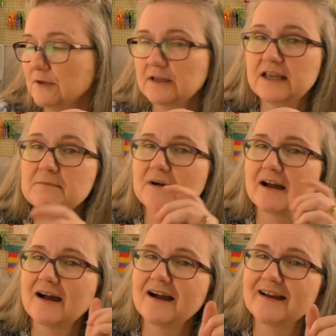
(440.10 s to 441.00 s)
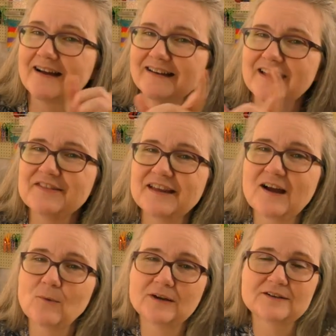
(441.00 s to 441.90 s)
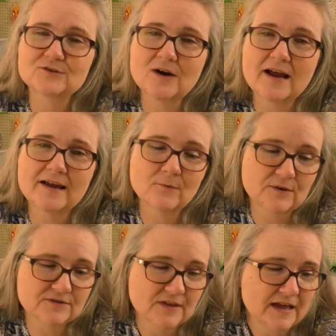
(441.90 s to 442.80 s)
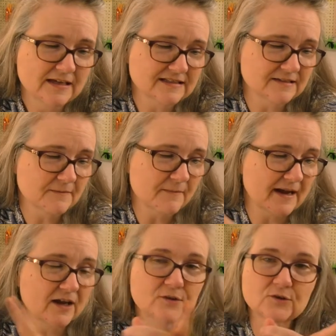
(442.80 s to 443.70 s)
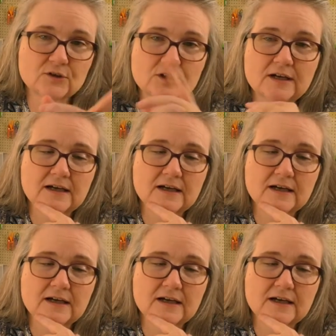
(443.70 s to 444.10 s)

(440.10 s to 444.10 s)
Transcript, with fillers: keep my eye on. I think I want to try it with some of my other,